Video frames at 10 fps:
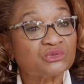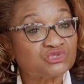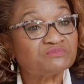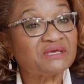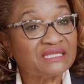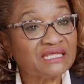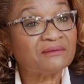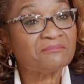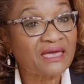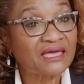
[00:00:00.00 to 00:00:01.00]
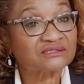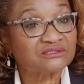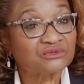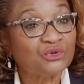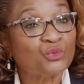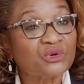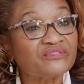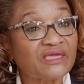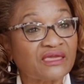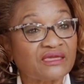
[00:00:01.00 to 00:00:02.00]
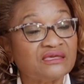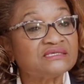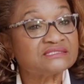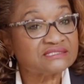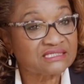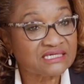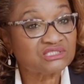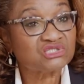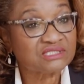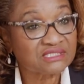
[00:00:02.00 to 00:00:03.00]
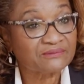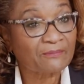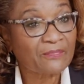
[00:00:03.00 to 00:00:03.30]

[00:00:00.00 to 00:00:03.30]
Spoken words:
who's been impacted with a CHD.